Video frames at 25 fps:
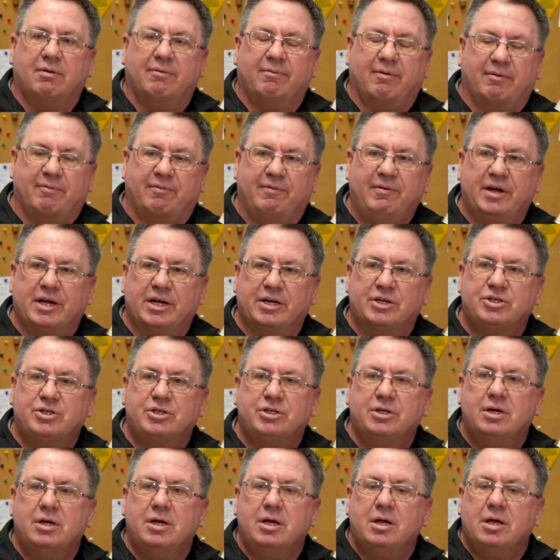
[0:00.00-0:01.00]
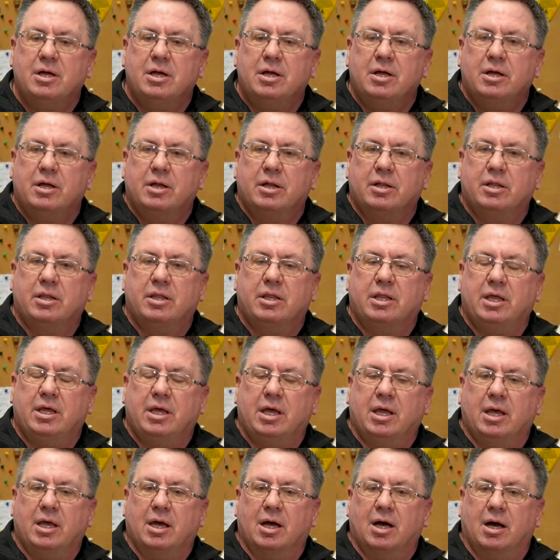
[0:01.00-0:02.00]
of a fish,
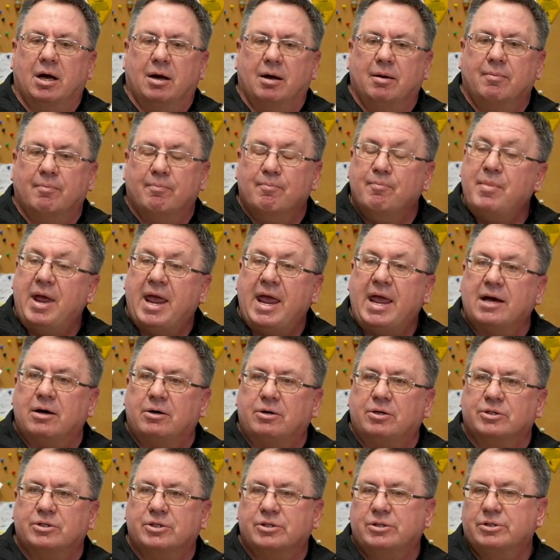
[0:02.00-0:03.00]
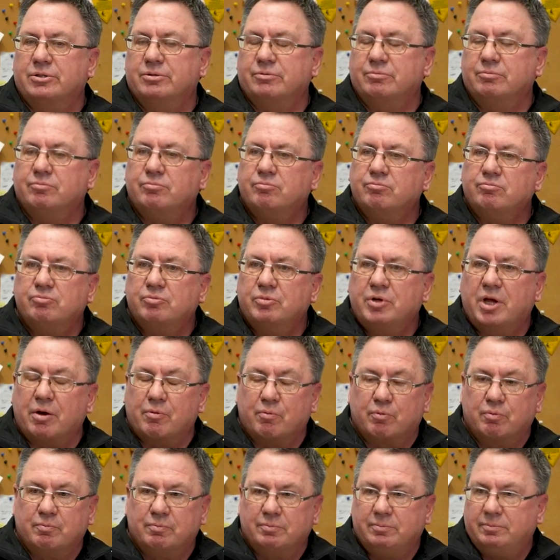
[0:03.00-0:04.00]
the uh, males
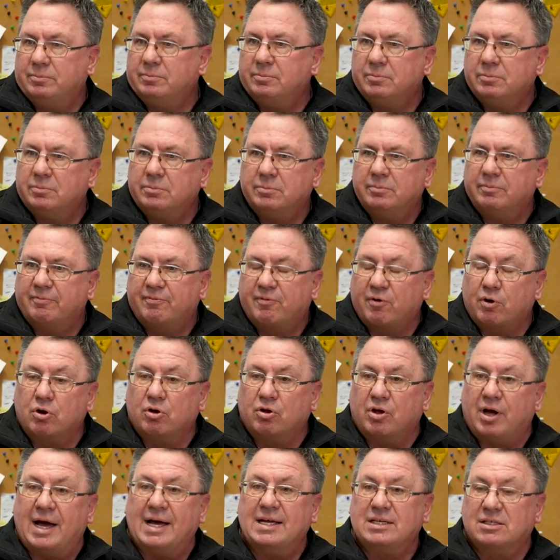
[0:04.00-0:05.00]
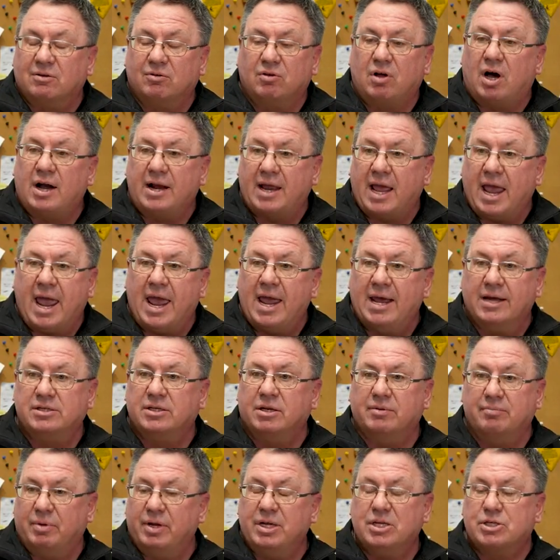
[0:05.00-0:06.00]
can fertilize a lot of
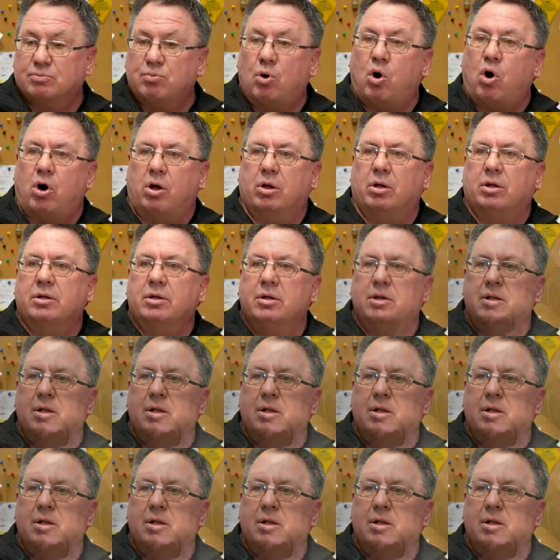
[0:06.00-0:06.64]
eggs and be small.